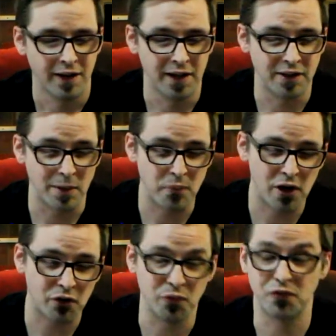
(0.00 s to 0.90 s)
And that
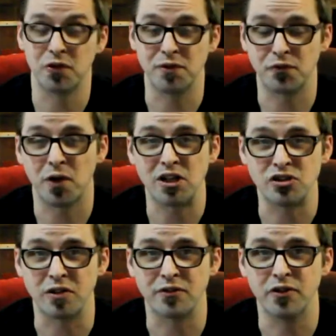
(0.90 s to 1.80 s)
box was very
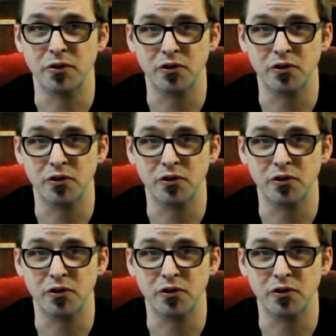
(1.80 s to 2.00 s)
fragile too.